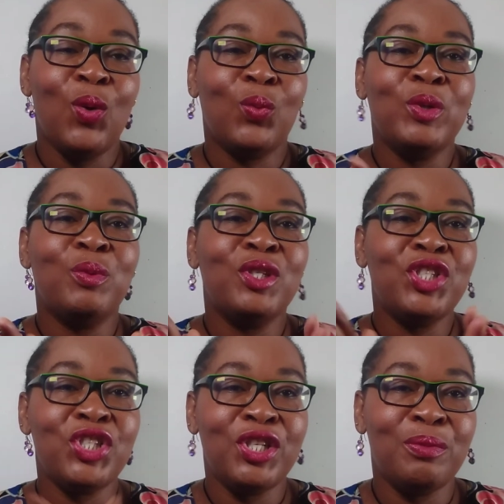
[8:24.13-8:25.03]
we will
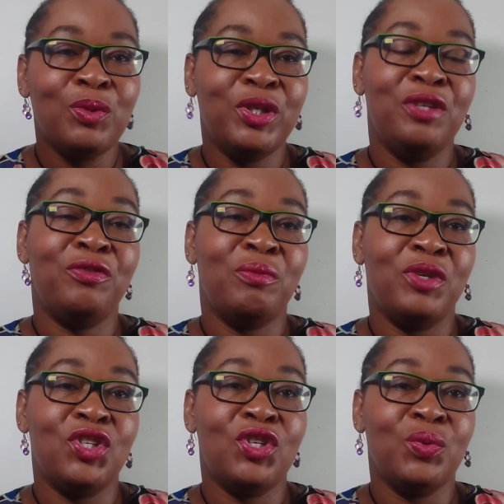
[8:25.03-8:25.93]
share more
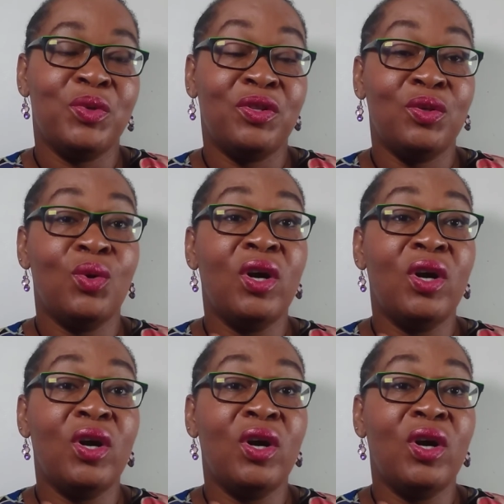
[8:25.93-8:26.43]
information with you.